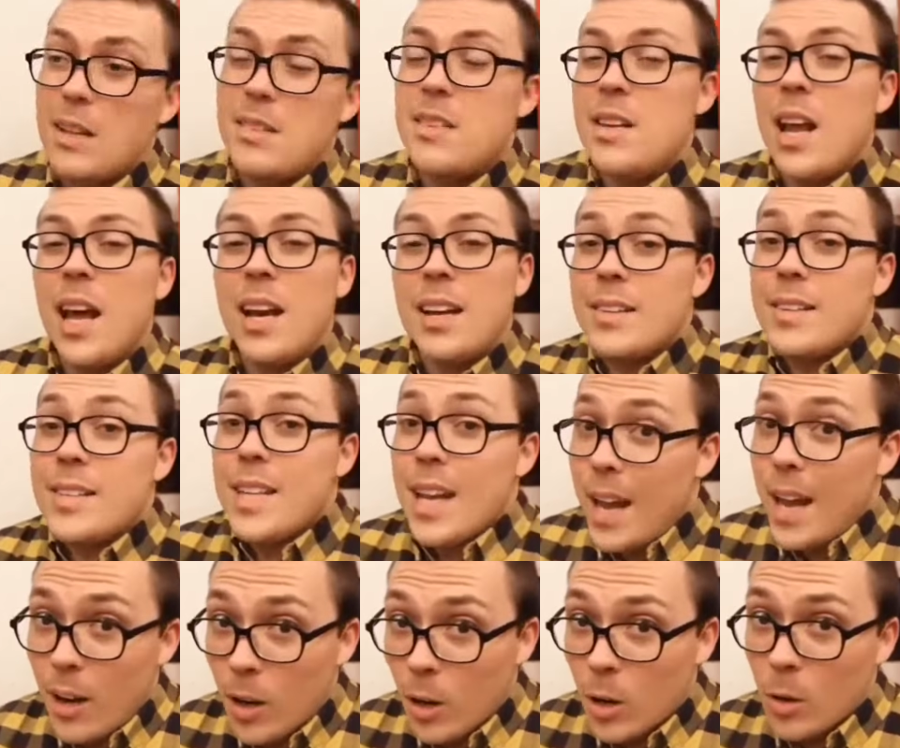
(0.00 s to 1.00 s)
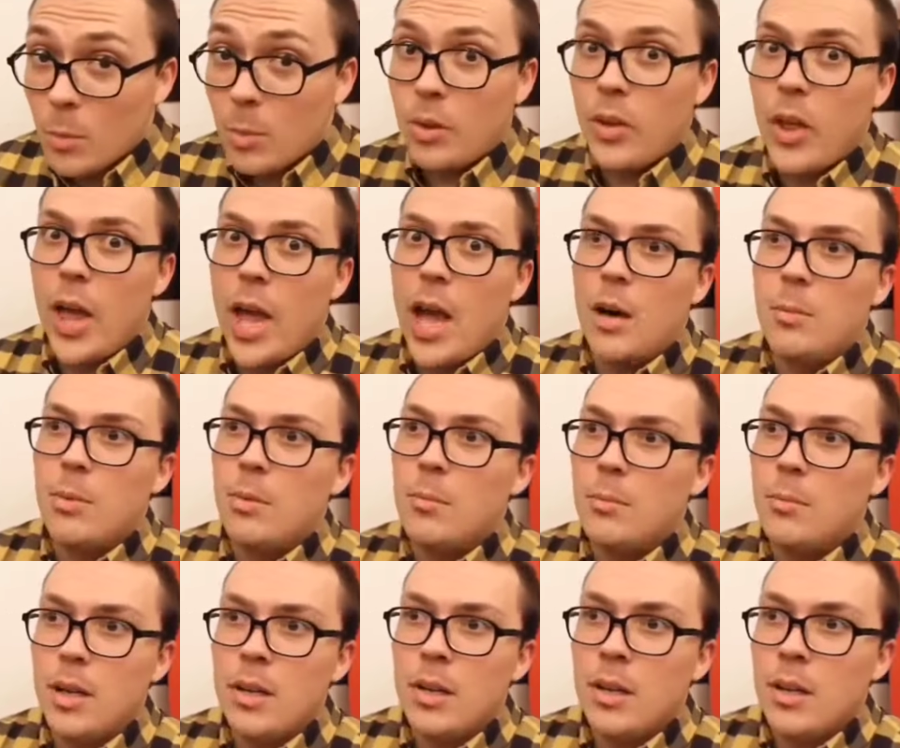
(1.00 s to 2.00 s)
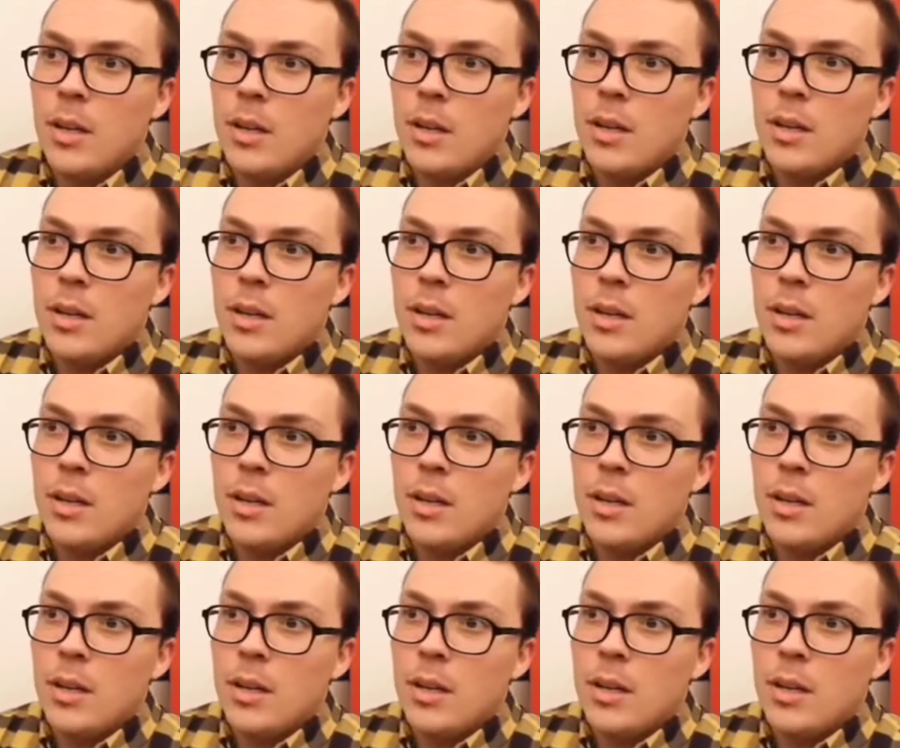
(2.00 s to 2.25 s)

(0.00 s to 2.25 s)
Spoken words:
It's not a terrible album, but